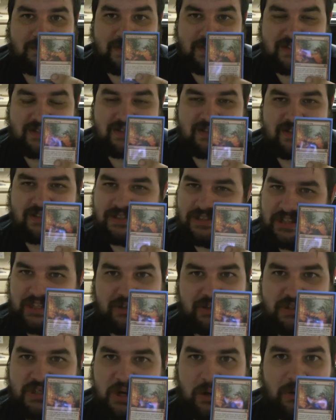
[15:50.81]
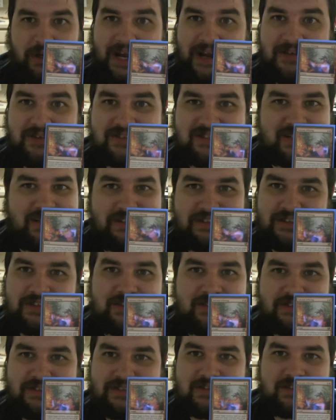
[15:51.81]
there's no downside to
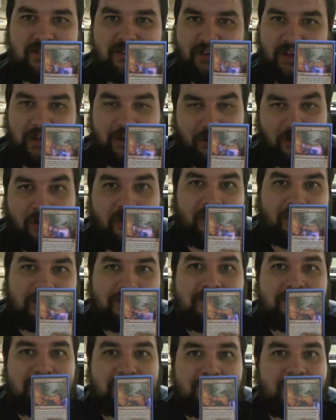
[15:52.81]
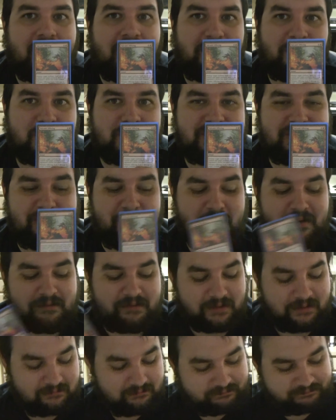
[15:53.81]
this at all. None whatsoever.